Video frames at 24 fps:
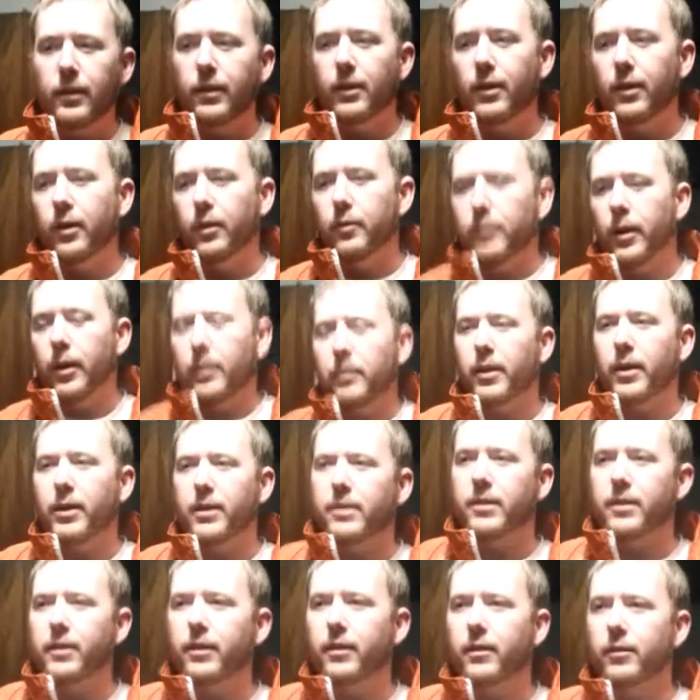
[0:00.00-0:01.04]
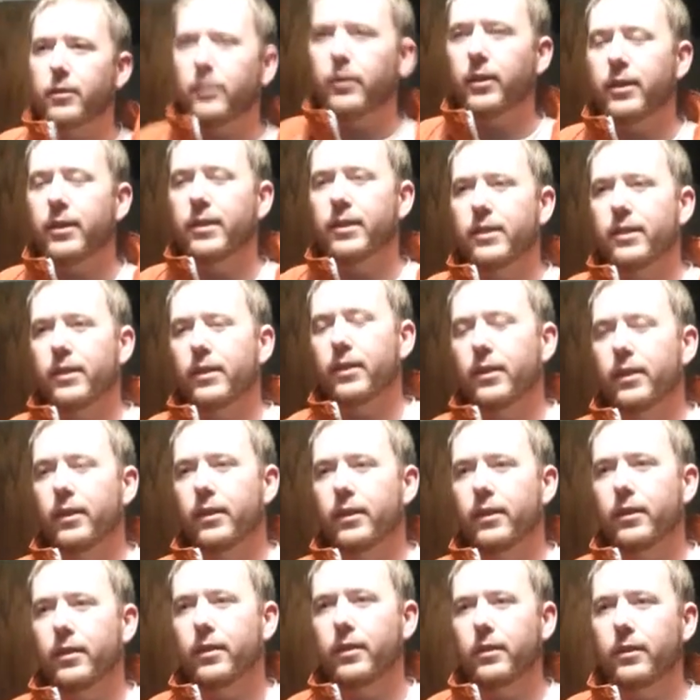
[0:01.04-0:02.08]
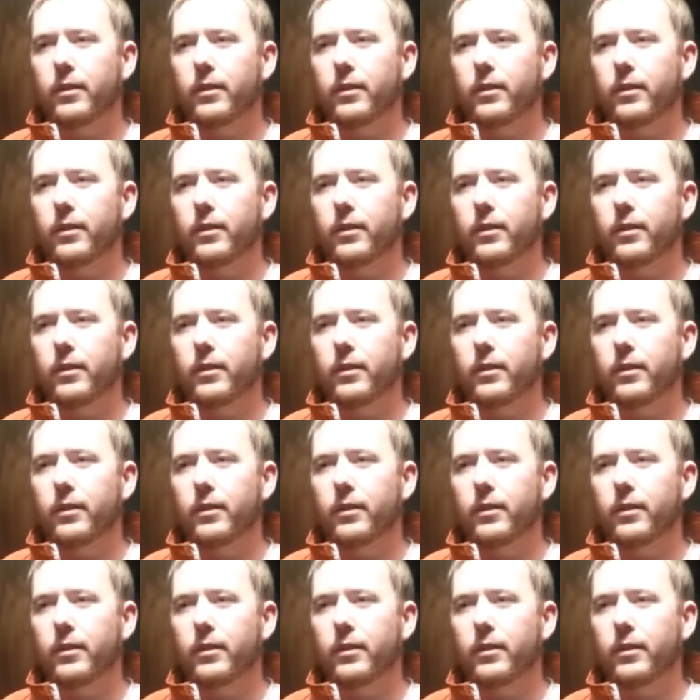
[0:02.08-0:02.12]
Uh, about myself, well, let's see.